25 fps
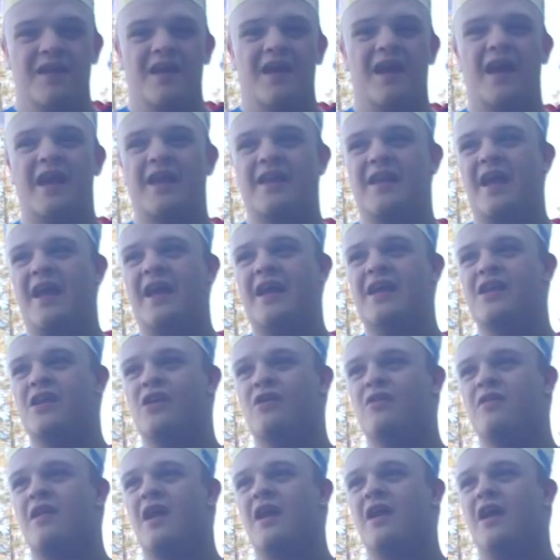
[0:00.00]
And I
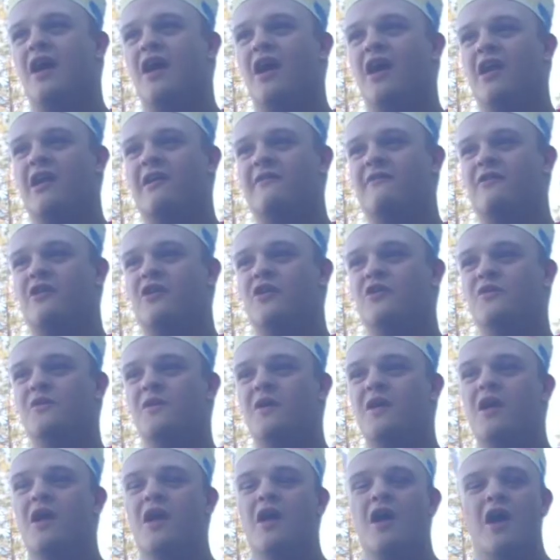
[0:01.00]
know that all of you
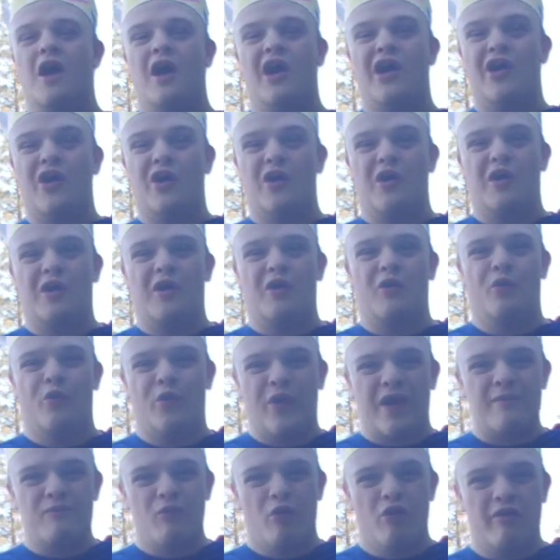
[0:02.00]
are
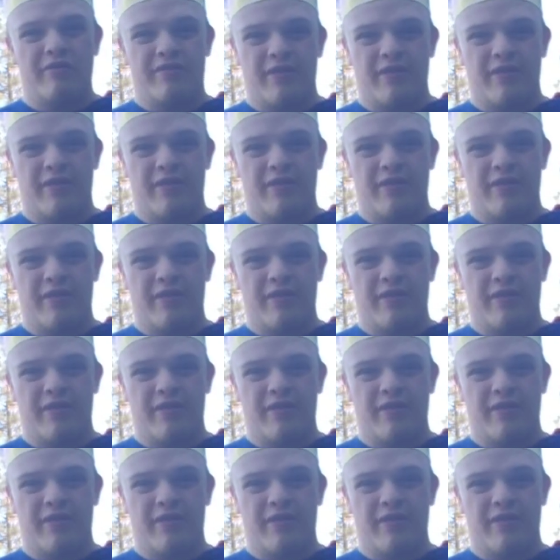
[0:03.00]
way more